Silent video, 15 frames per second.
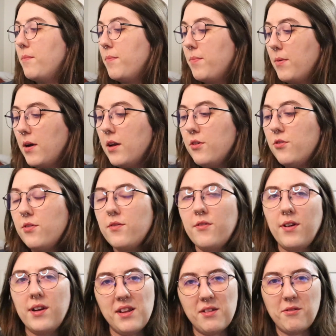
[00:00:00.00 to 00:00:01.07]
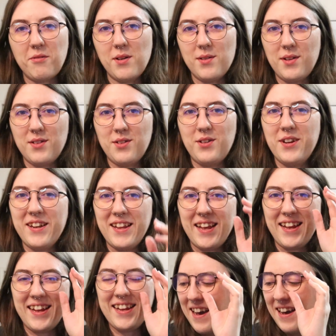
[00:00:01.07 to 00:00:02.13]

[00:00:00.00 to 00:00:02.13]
bunch of granny squares yesterday.